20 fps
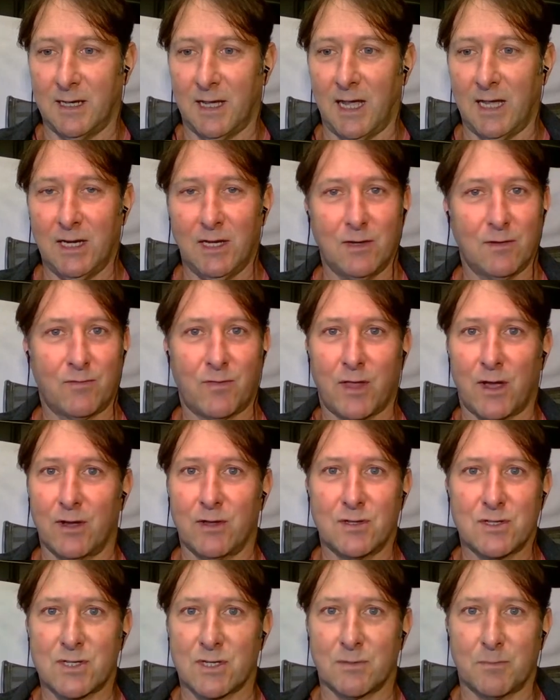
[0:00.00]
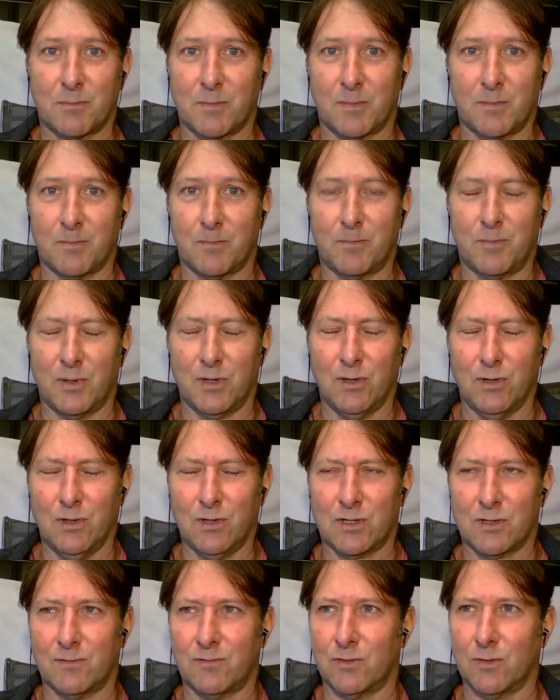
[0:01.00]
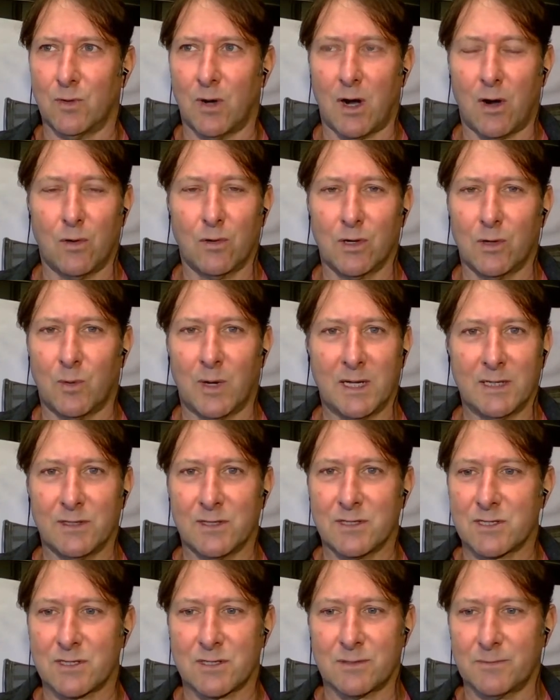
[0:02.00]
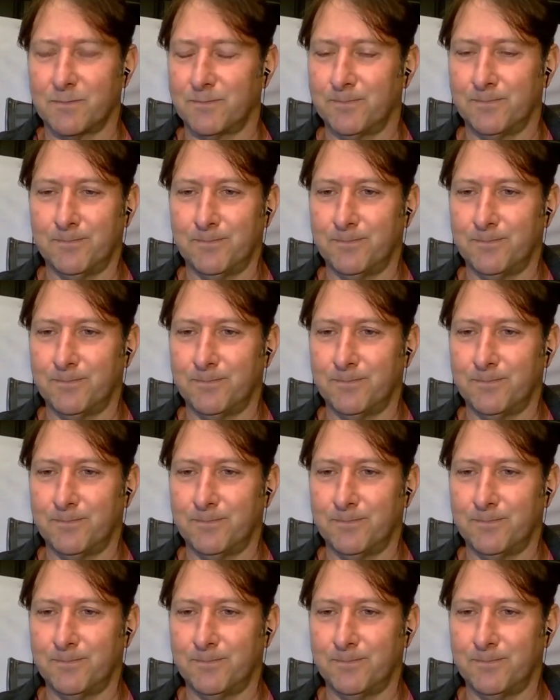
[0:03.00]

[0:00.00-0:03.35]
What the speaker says: any of those beautiful older ones,